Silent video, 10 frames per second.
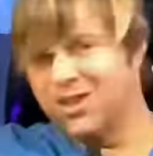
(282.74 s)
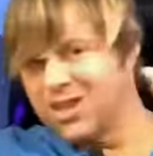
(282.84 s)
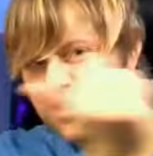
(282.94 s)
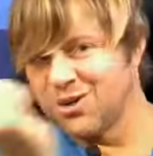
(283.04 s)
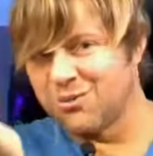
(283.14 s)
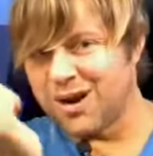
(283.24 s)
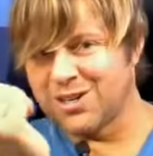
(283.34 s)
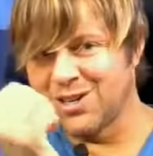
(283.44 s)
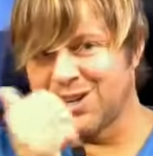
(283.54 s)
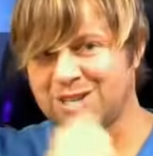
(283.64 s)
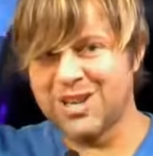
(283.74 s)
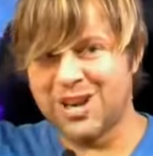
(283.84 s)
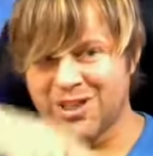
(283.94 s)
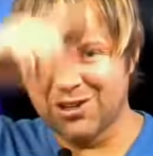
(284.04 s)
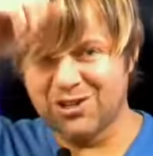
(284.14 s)
This direction
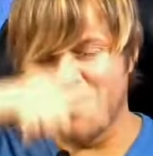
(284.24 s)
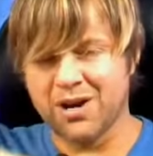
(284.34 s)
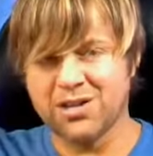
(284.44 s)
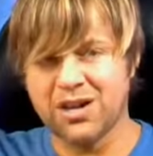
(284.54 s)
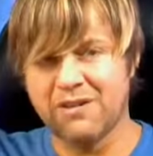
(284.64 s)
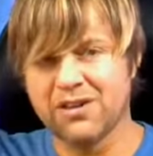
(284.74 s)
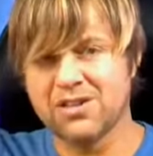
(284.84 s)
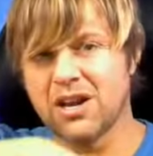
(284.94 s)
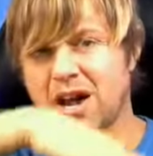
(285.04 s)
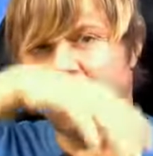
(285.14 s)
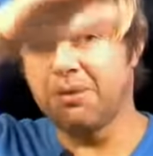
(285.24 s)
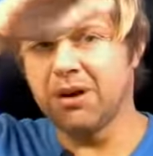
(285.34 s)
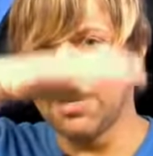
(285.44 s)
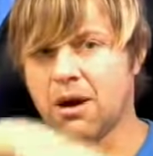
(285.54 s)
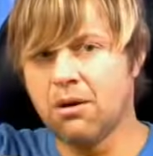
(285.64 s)
instead of this direction. If it's an up
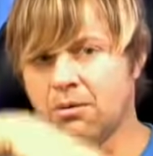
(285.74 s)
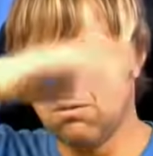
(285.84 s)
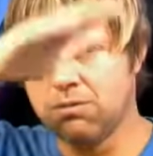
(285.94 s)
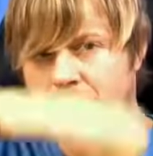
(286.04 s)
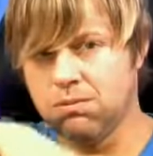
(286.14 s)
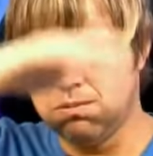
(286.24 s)
and down,